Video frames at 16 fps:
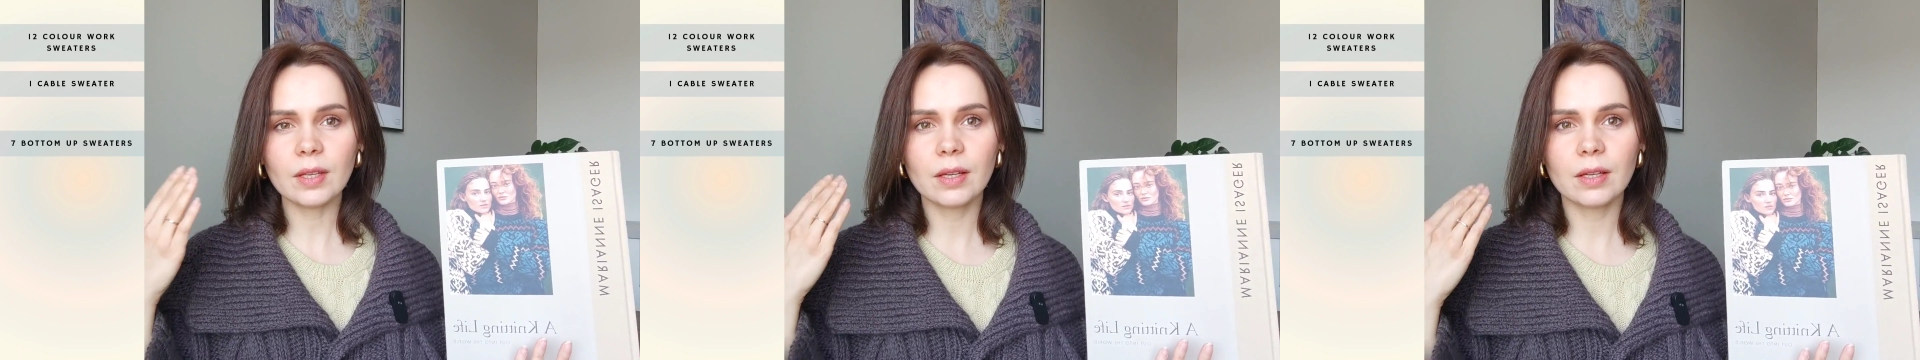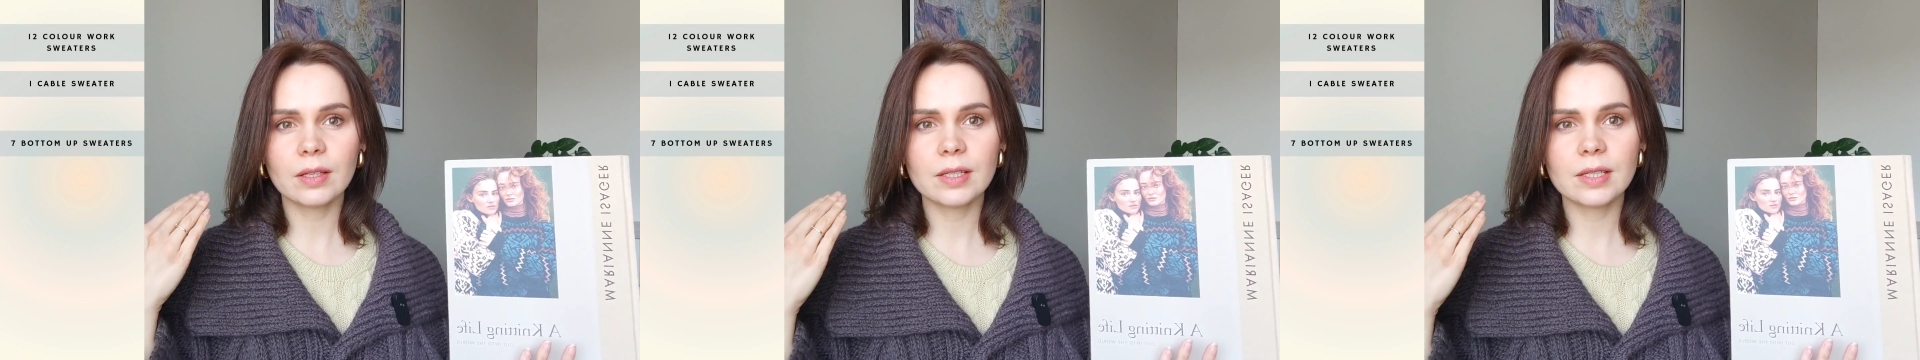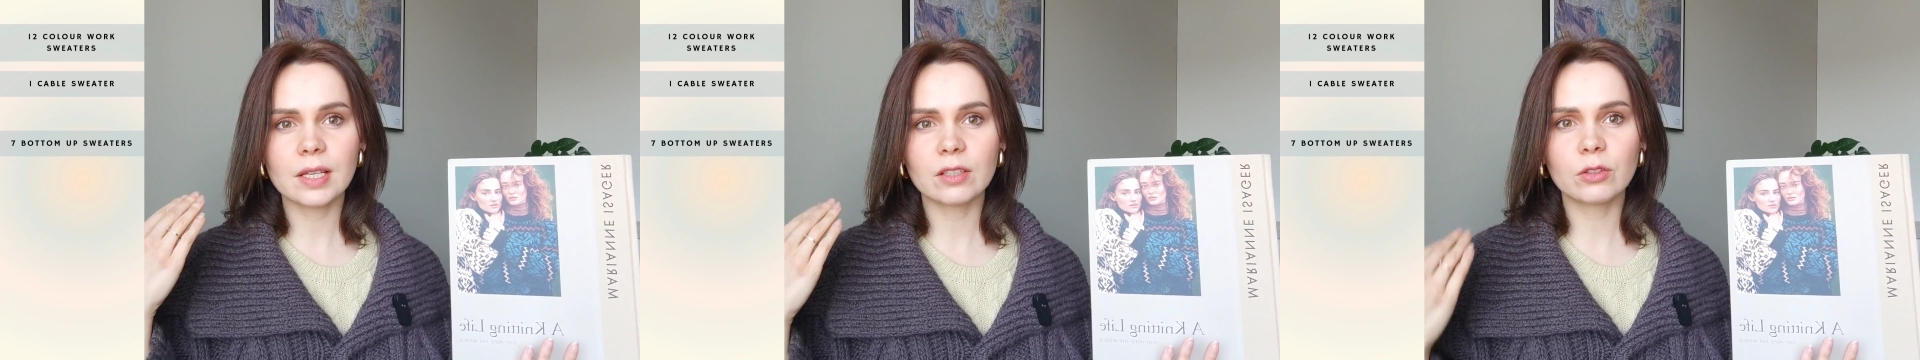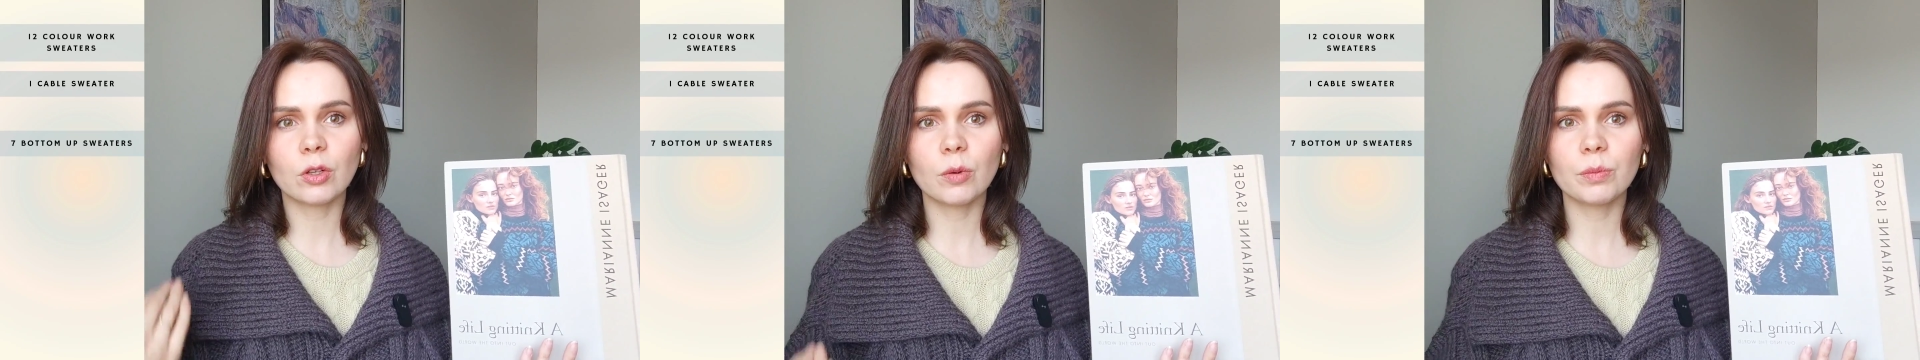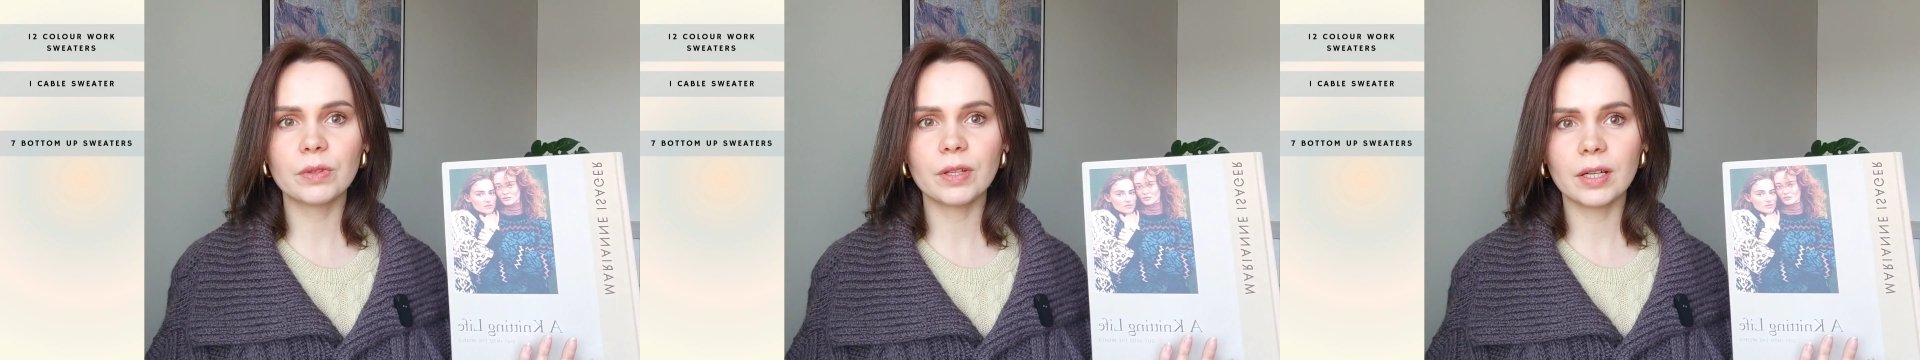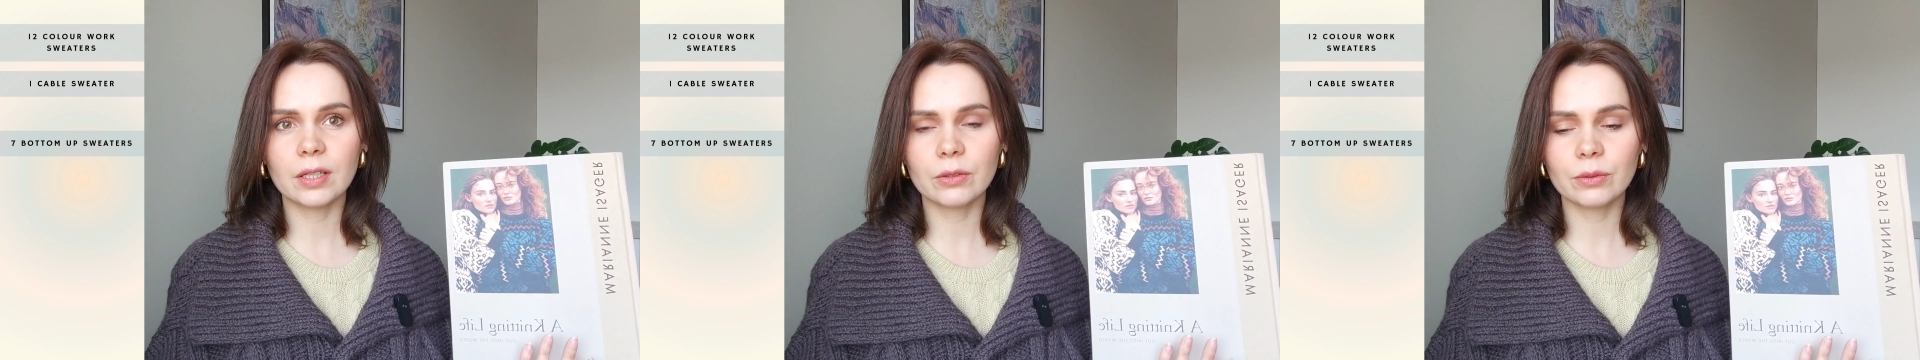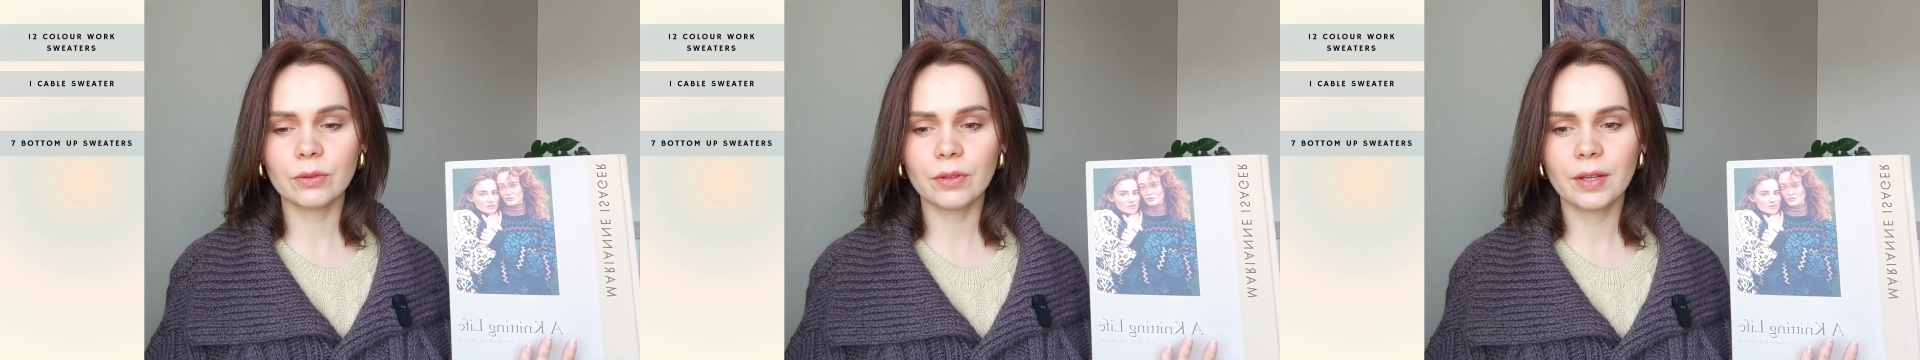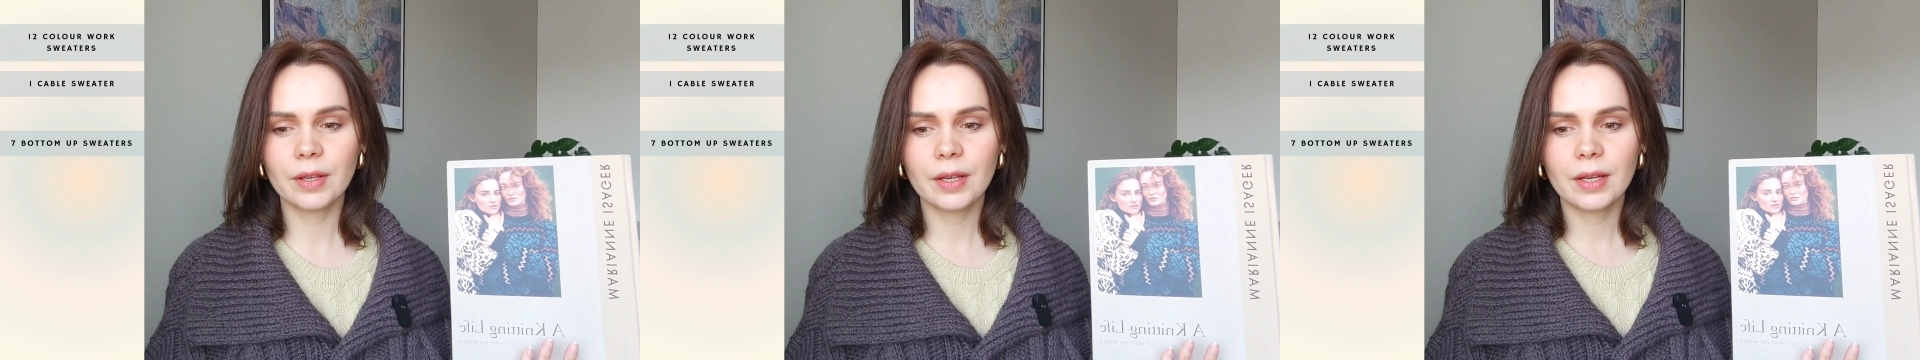is a top
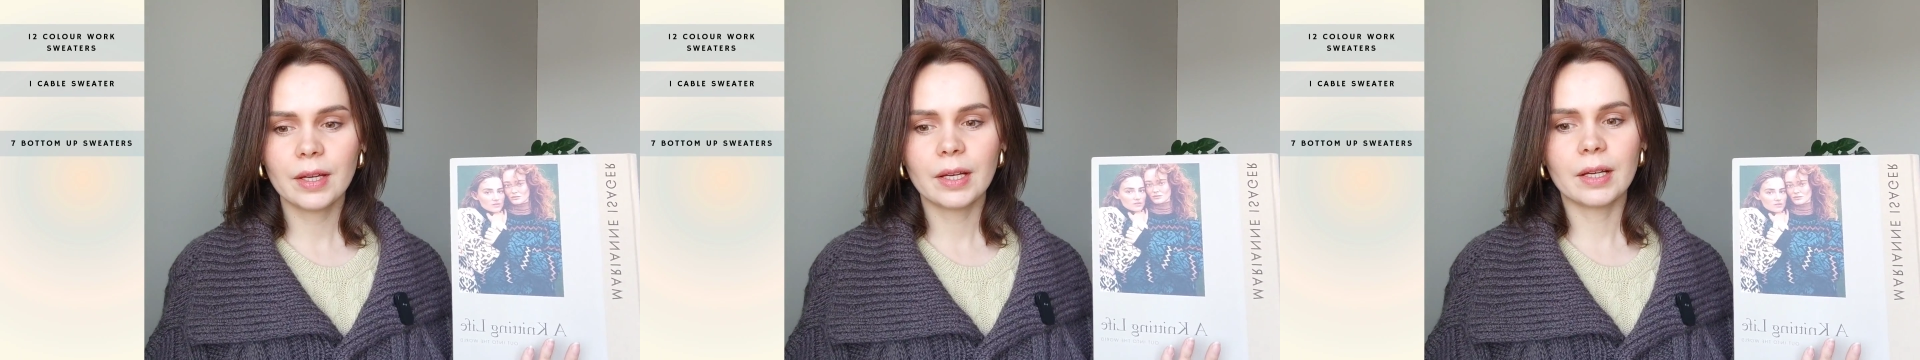down,